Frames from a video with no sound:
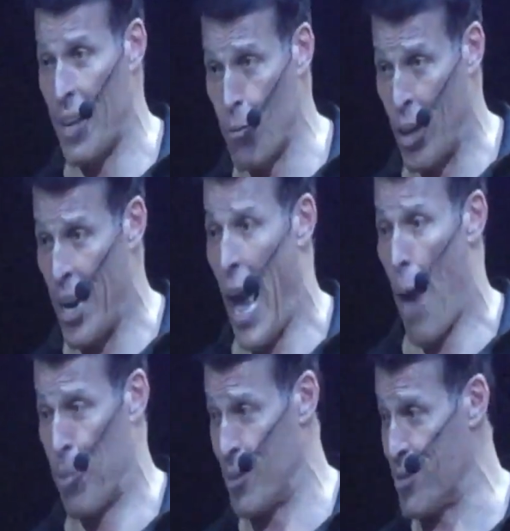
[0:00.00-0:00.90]
when it
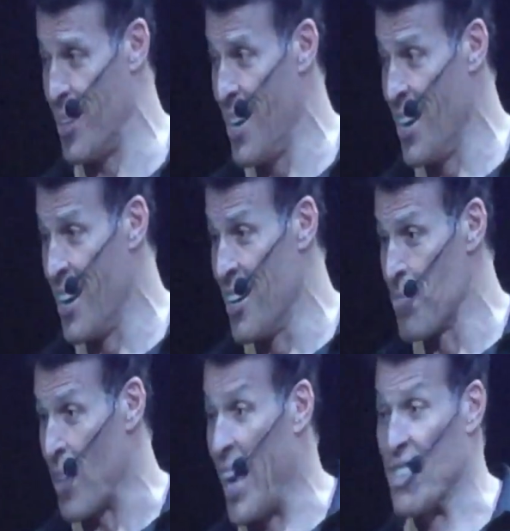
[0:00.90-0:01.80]
happens.
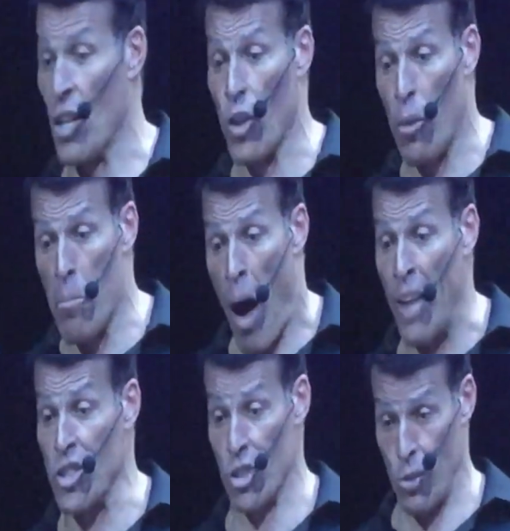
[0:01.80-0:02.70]
It's a little
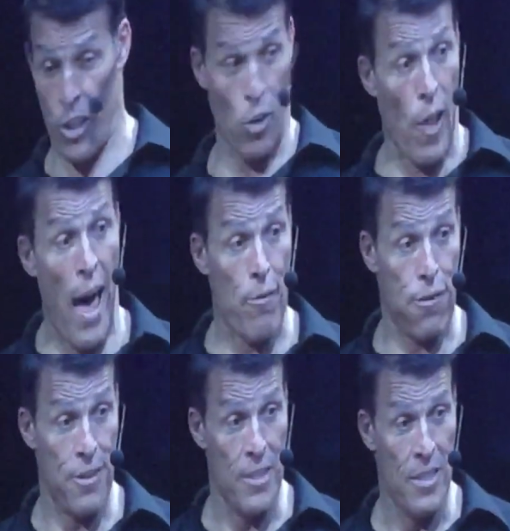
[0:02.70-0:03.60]
monster in your life.
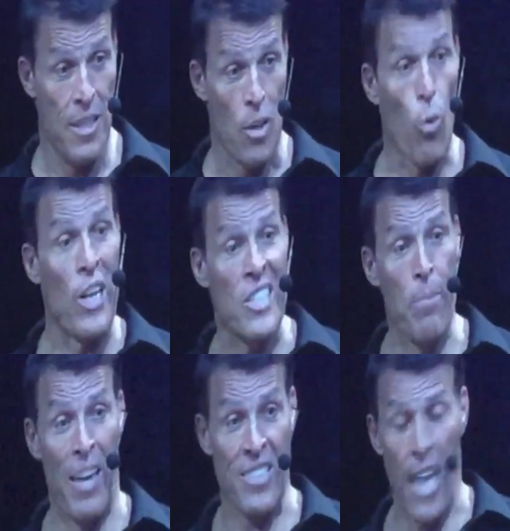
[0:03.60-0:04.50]
When's the
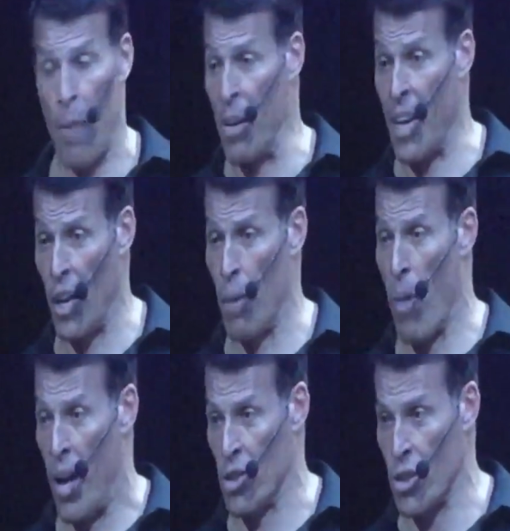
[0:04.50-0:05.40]
best time to kill a
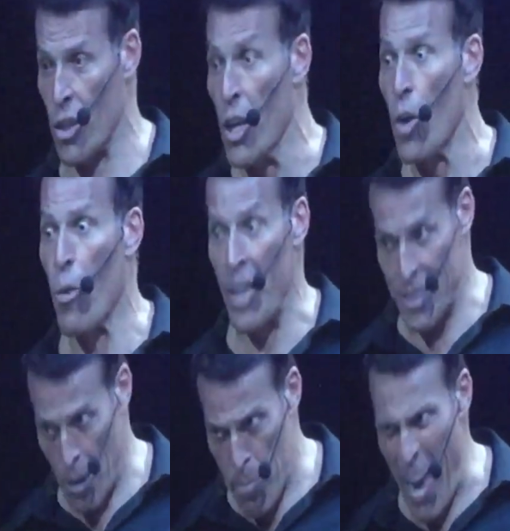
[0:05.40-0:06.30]
monster? When
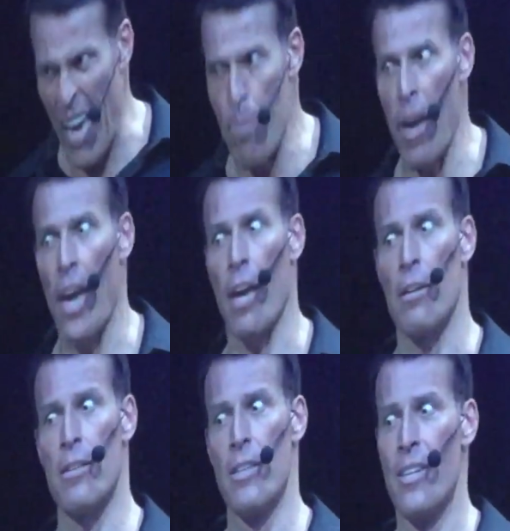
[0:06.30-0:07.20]
it's a baby.
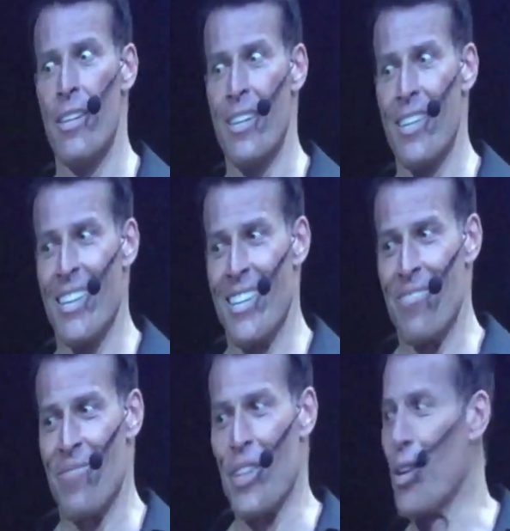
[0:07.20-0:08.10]

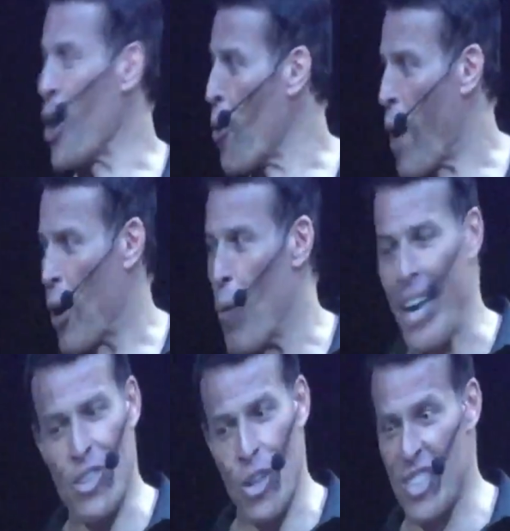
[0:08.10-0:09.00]
You don't wanna
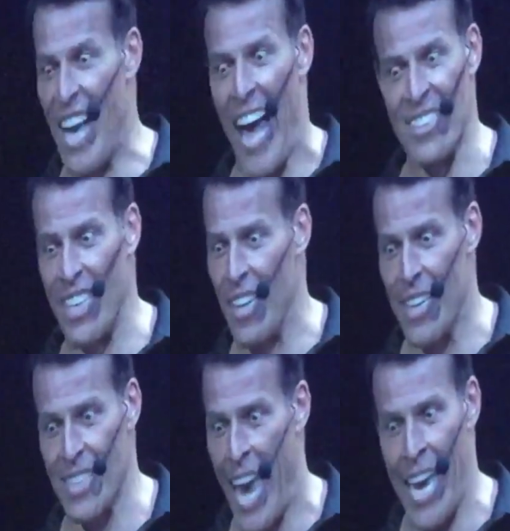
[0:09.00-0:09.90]
wait till it's
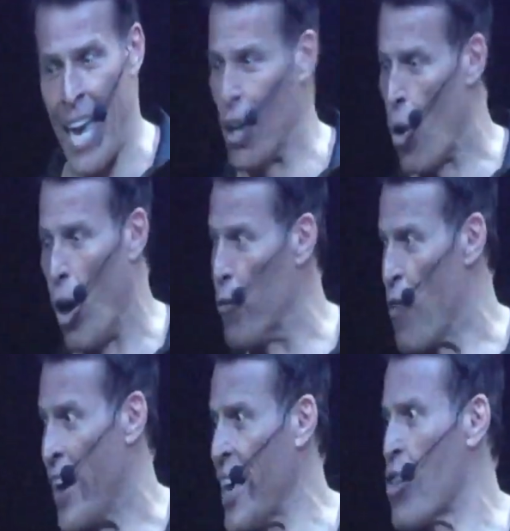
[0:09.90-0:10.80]
Godzilla taking your whole
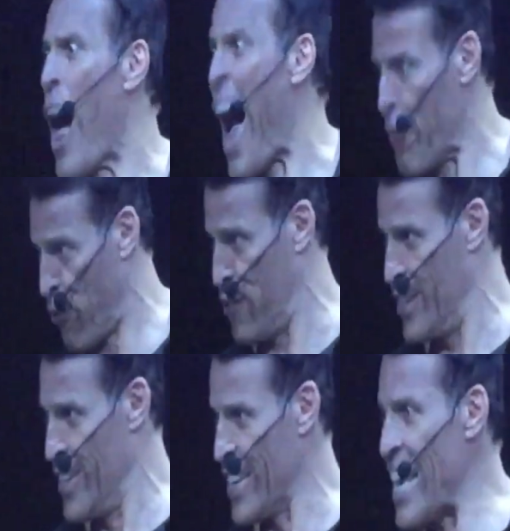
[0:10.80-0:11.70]
fucking
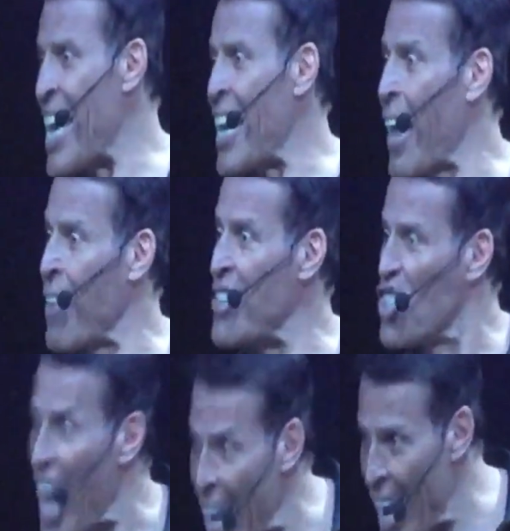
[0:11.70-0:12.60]
life, eating the
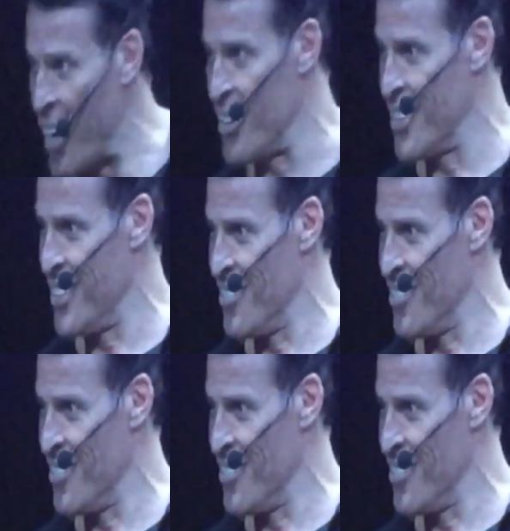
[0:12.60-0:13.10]
city.